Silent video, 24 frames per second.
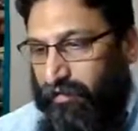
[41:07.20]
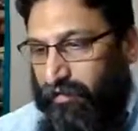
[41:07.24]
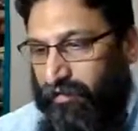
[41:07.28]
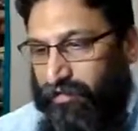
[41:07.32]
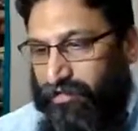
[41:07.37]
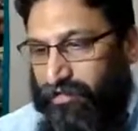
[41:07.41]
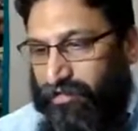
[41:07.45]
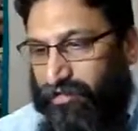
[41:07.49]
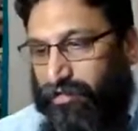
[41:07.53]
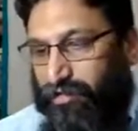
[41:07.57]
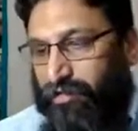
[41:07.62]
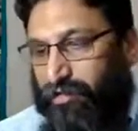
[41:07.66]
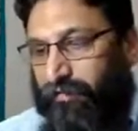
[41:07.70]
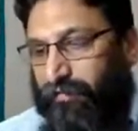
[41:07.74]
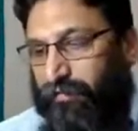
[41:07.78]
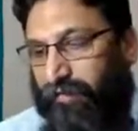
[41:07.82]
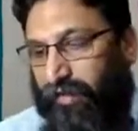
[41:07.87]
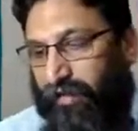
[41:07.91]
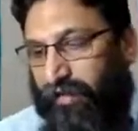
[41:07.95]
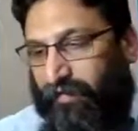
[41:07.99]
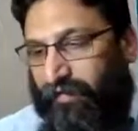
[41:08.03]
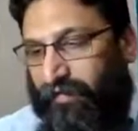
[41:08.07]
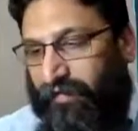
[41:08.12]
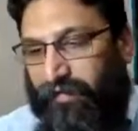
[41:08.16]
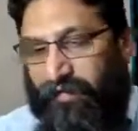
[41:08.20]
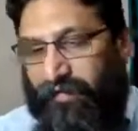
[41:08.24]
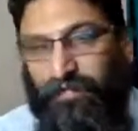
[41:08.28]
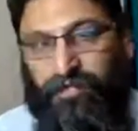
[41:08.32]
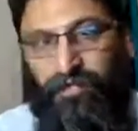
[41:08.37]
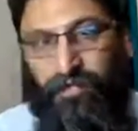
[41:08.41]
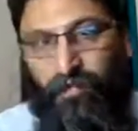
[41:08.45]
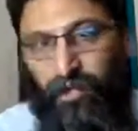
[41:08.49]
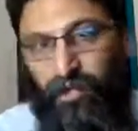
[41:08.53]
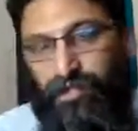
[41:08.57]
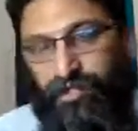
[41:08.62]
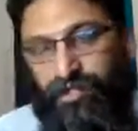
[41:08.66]
So I think this
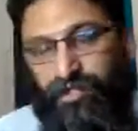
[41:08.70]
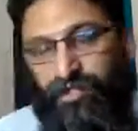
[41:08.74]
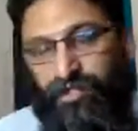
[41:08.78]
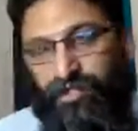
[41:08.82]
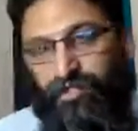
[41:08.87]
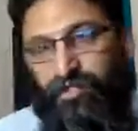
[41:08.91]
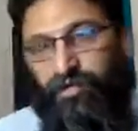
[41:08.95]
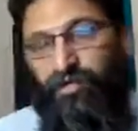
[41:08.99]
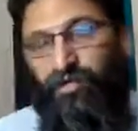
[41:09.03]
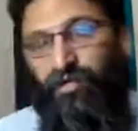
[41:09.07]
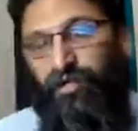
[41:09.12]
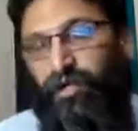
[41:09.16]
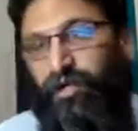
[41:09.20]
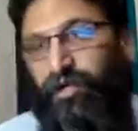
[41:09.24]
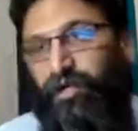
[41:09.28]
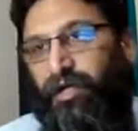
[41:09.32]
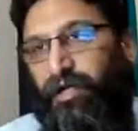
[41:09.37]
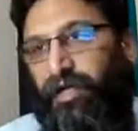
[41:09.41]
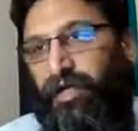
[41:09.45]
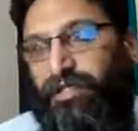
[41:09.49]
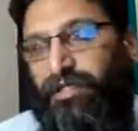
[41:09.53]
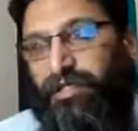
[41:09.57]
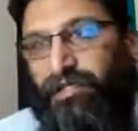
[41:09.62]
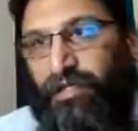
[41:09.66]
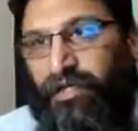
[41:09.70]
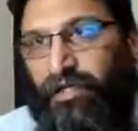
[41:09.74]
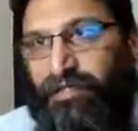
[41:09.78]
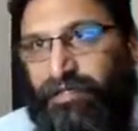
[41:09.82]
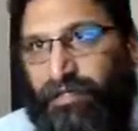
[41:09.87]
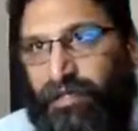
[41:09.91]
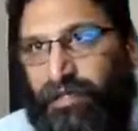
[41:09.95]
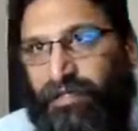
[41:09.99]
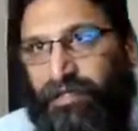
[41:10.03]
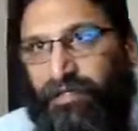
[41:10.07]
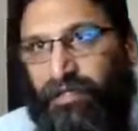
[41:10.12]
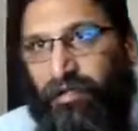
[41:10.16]
question
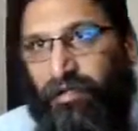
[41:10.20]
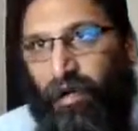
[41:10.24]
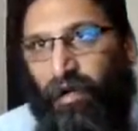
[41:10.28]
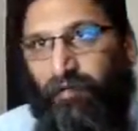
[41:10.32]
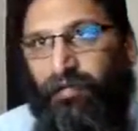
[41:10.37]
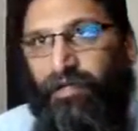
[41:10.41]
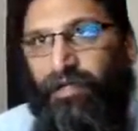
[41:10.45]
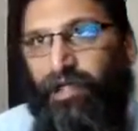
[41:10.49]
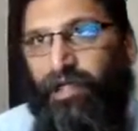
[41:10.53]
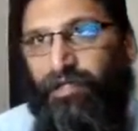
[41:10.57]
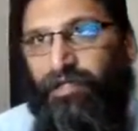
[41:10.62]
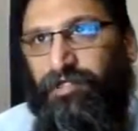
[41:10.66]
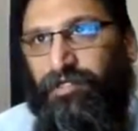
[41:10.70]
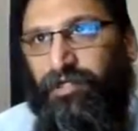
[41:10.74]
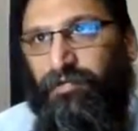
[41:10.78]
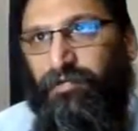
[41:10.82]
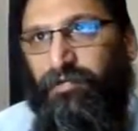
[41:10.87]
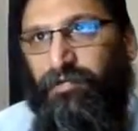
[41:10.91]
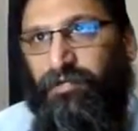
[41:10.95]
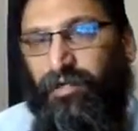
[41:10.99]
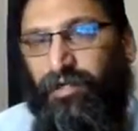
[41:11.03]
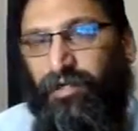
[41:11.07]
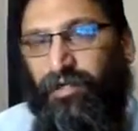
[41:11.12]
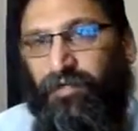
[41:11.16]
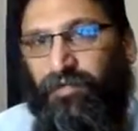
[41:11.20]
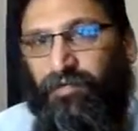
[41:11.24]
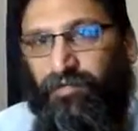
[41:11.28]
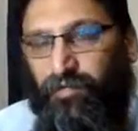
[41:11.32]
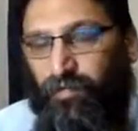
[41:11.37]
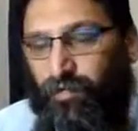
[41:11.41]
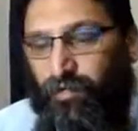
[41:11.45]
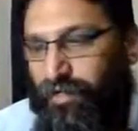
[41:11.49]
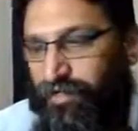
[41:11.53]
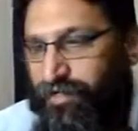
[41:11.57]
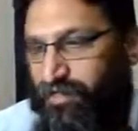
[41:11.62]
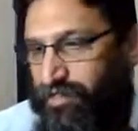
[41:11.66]
is a combination between the two
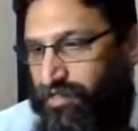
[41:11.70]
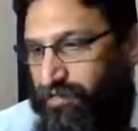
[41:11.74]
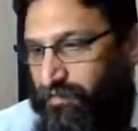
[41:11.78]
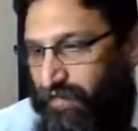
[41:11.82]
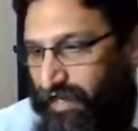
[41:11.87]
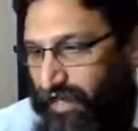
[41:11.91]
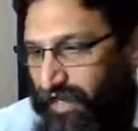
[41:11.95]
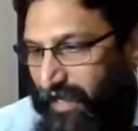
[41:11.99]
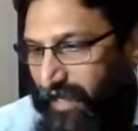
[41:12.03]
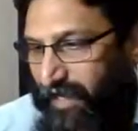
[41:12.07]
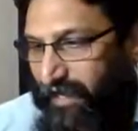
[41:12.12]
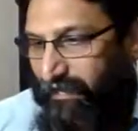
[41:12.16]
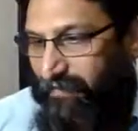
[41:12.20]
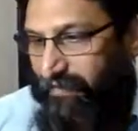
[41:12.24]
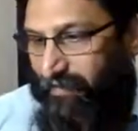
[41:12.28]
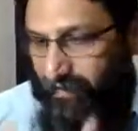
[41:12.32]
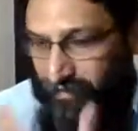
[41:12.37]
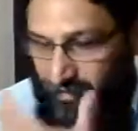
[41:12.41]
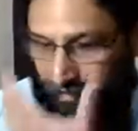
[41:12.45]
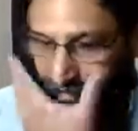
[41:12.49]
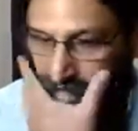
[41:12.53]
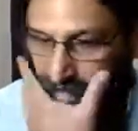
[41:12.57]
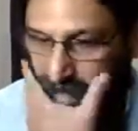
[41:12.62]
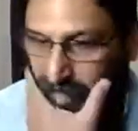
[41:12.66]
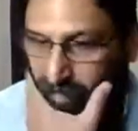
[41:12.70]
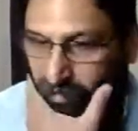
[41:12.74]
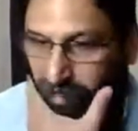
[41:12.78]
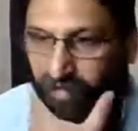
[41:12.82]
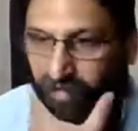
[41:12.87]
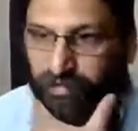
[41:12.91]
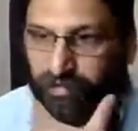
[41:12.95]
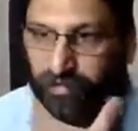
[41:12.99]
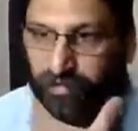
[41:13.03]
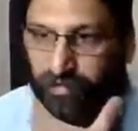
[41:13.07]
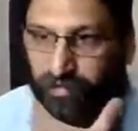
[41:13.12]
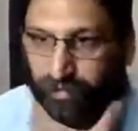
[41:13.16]
questions we had
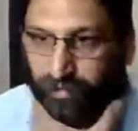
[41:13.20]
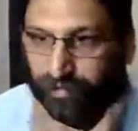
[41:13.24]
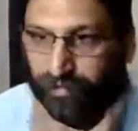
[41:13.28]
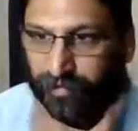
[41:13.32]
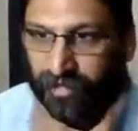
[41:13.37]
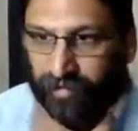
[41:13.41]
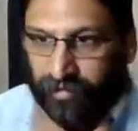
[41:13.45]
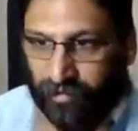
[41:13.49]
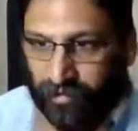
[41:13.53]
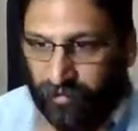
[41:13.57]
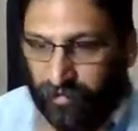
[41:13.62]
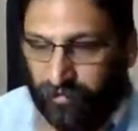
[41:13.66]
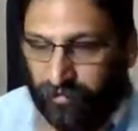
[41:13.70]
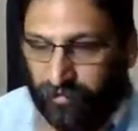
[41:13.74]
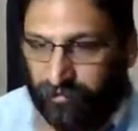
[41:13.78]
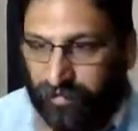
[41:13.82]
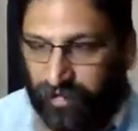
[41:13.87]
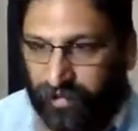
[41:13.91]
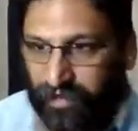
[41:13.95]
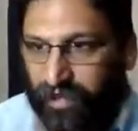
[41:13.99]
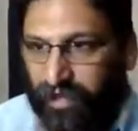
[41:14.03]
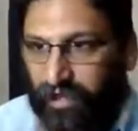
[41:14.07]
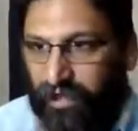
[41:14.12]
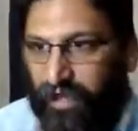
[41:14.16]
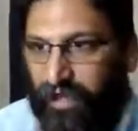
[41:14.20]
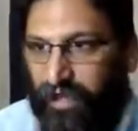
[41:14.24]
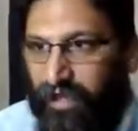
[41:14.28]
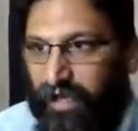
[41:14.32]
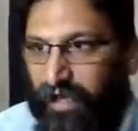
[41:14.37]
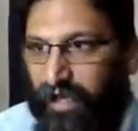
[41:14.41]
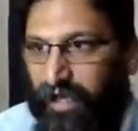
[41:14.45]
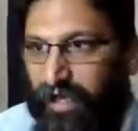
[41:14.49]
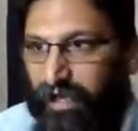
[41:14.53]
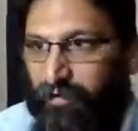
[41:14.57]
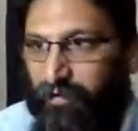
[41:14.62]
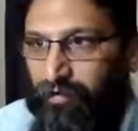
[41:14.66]
about the doom and gloom
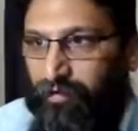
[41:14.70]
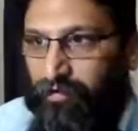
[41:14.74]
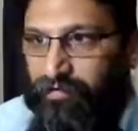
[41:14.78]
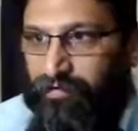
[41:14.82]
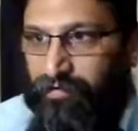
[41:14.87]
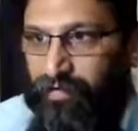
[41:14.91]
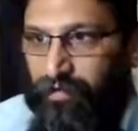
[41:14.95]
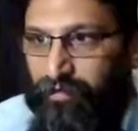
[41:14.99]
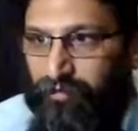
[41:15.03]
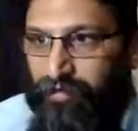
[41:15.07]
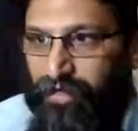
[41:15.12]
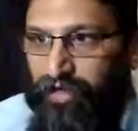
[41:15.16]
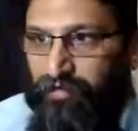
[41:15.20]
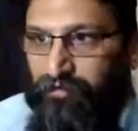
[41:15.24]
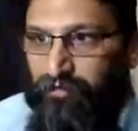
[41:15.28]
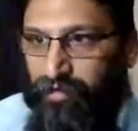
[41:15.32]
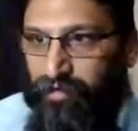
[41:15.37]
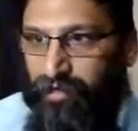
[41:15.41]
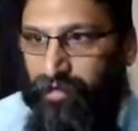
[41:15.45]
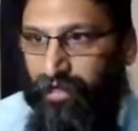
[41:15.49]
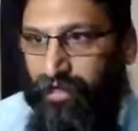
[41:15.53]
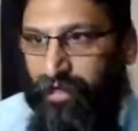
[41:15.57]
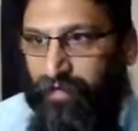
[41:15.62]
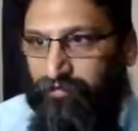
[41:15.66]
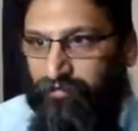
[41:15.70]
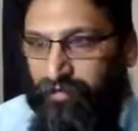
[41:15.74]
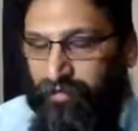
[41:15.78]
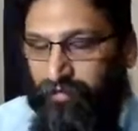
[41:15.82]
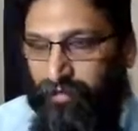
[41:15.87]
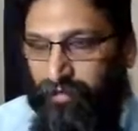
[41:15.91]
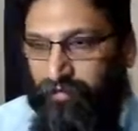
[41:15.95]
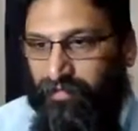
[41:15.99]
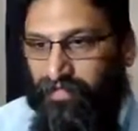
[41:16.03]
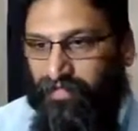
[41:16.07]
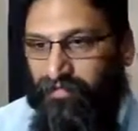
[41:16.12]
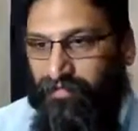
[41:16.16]
and also about looking after
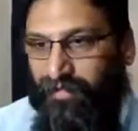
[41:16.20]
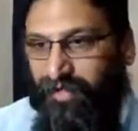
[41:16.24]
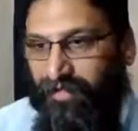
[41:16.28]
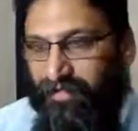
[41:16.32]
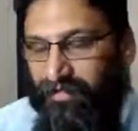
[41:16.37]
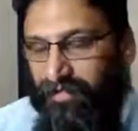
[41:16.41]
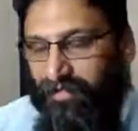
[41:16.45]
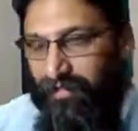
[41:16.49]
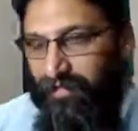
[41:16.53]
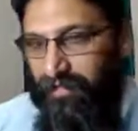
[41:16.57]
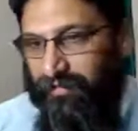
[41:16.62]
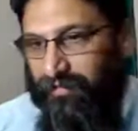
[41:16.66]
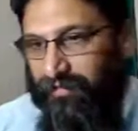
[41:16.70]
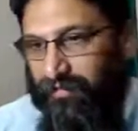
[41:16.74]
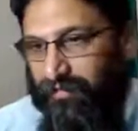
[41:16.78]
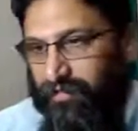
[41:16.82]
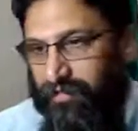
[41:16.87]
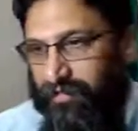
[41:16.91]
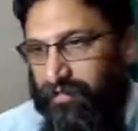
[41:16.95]
people's mental health.